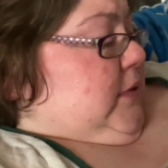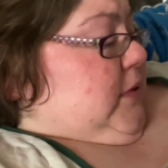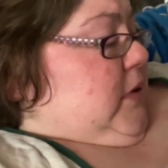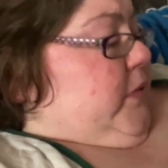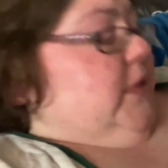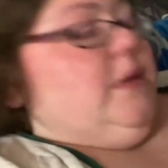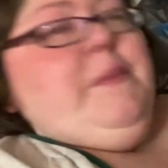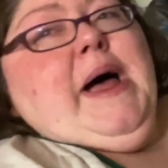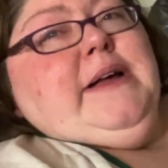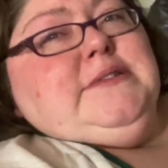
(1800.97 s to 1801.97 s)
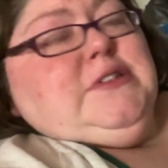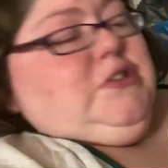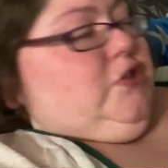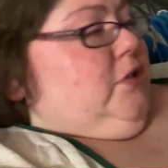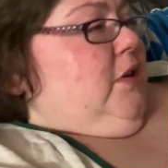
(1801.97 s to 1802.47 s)
it was the
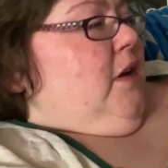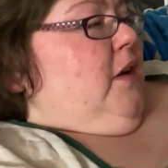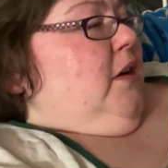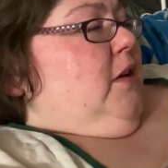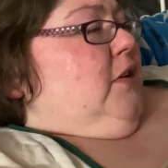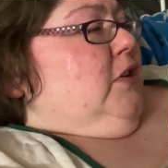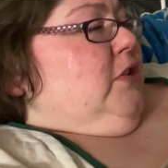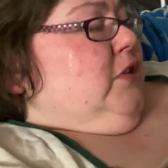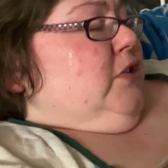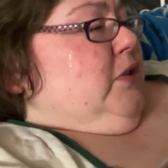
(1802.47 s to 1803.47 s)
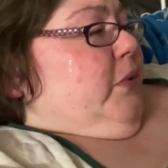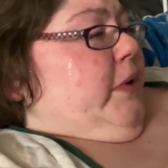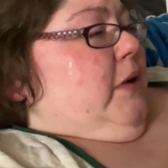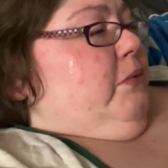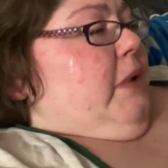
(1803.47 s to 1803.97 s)
passage she
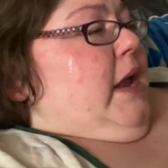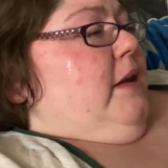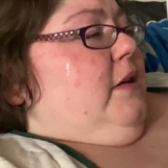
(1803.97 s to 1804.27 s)
wanted read at